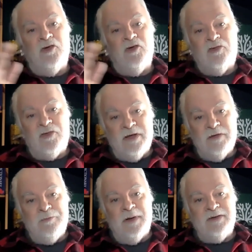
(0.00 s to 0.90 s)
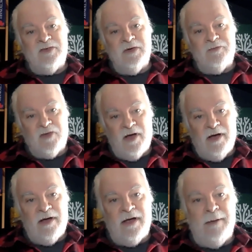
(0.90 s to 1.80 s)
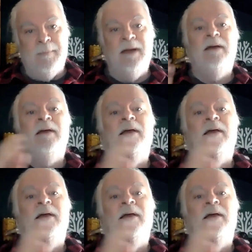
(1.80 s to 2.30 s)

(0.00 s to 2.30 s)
just to give myself time